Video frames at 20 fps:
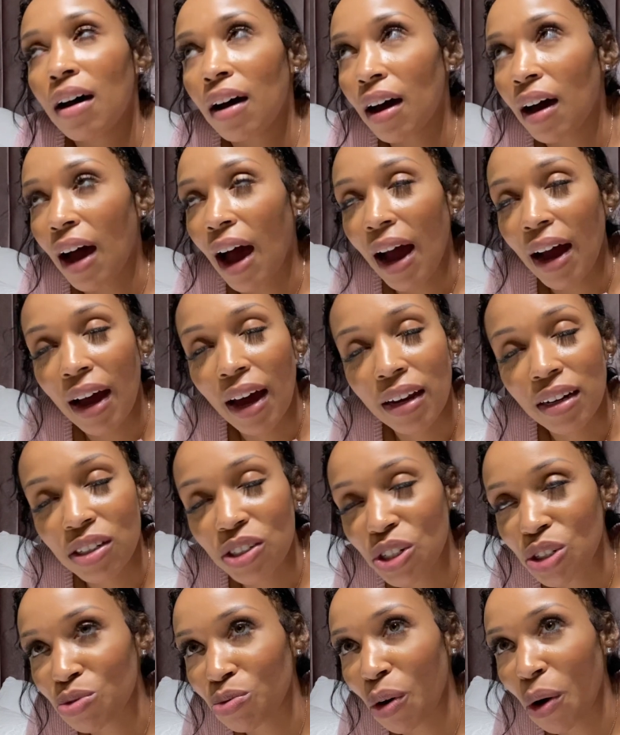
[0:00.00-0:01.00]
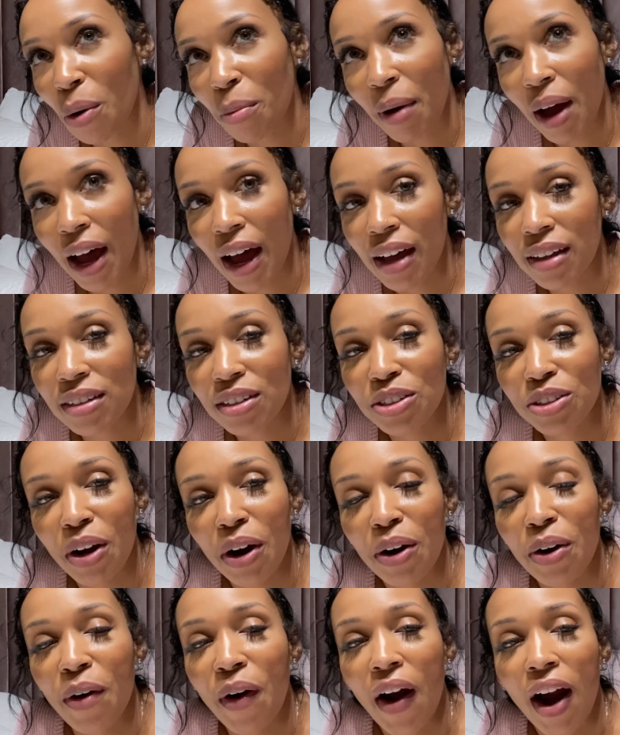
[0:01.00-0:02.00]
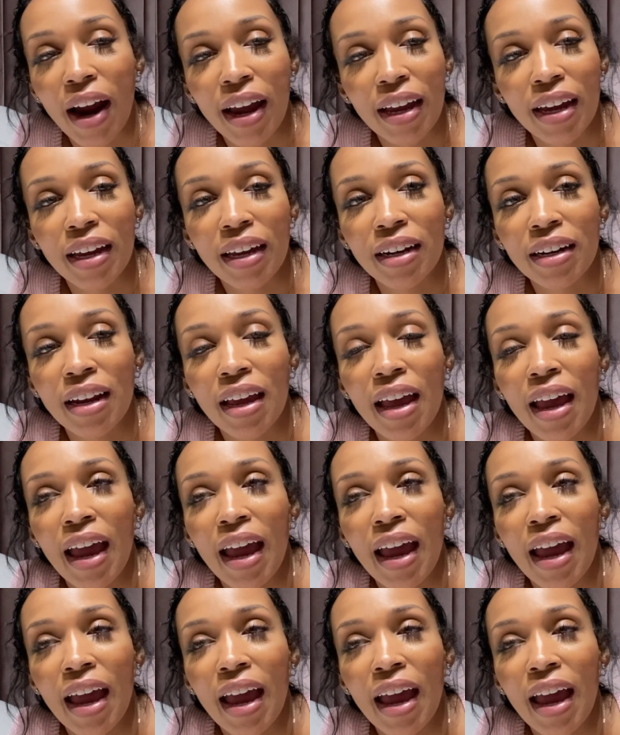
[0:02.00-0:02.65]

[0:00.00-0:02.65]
I kind of just rolled my eyes and started crying,